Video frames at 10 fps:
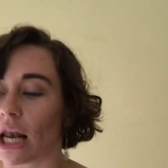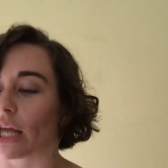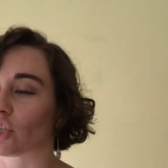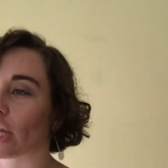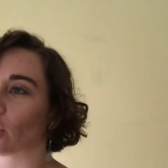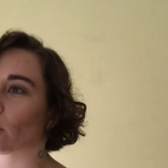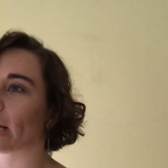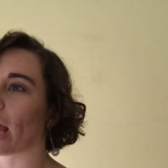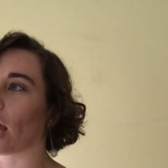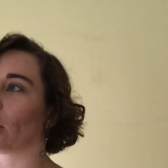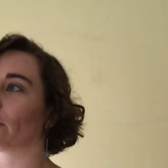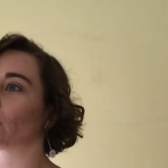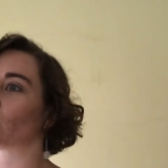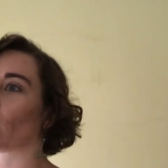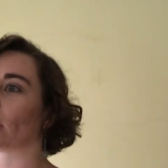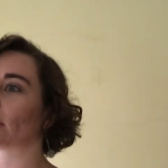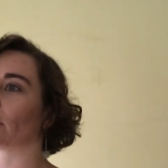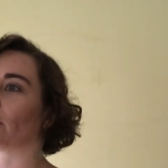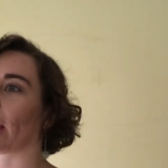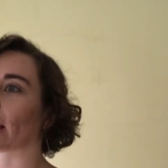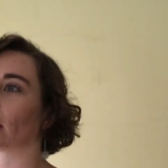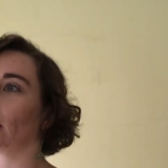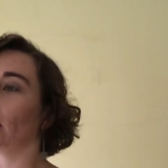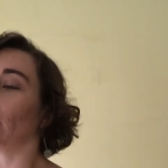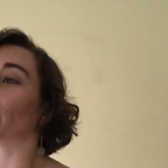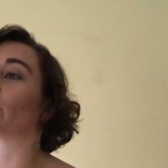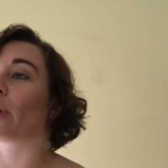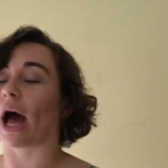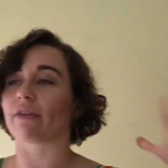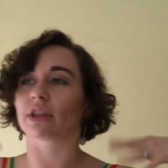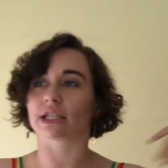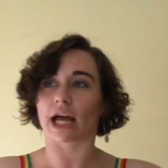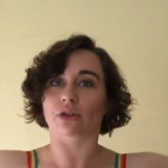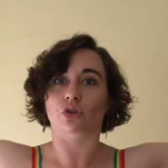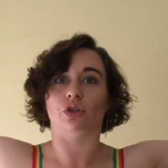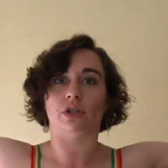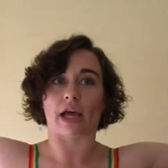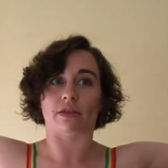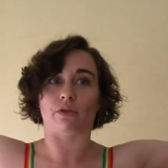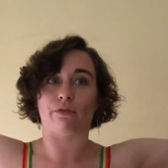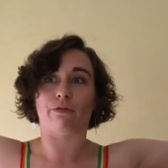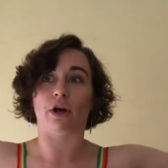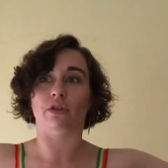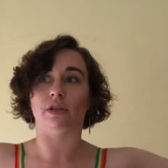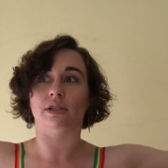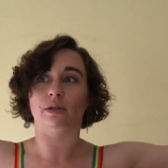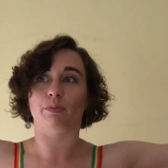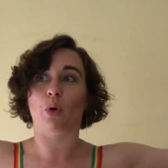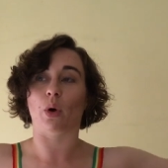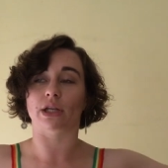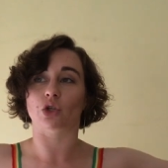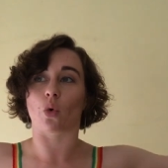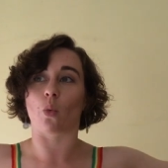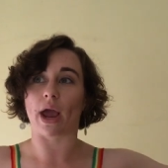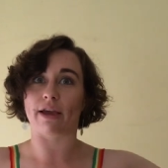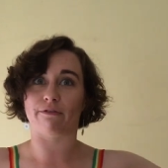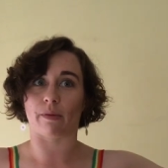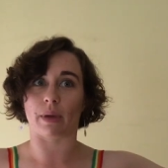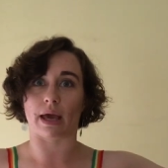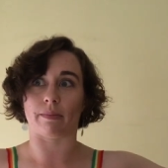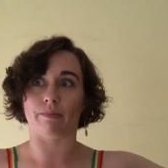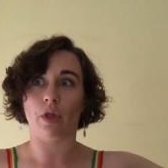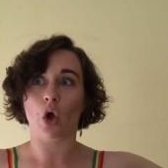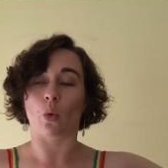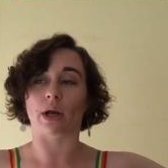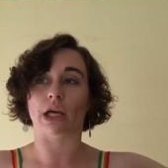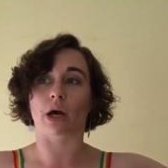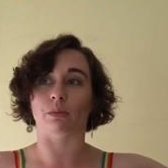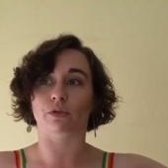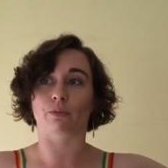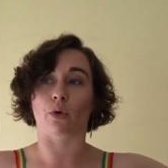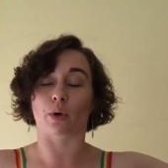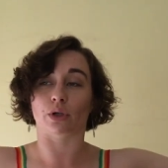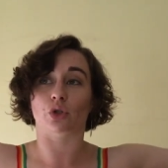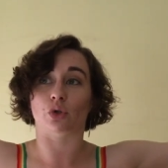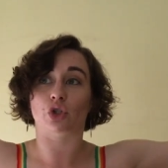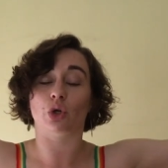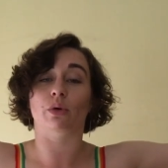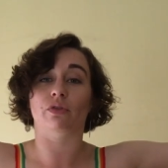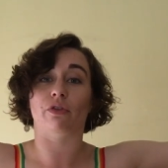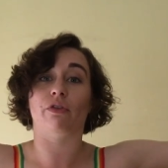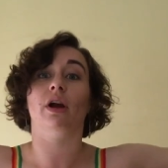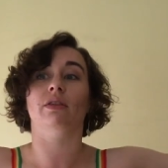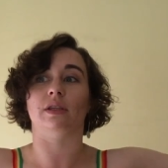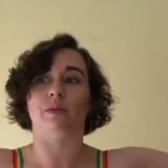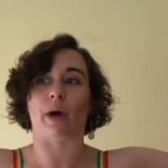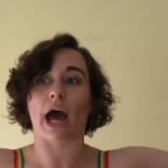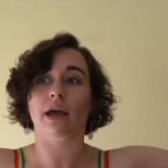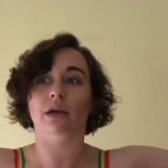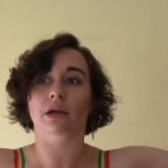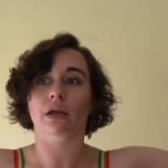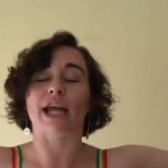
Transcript: Like, genuinely, I love the choice of like having the dancers at the furthest point away from him when he comes forward, so it's two of the furthest back.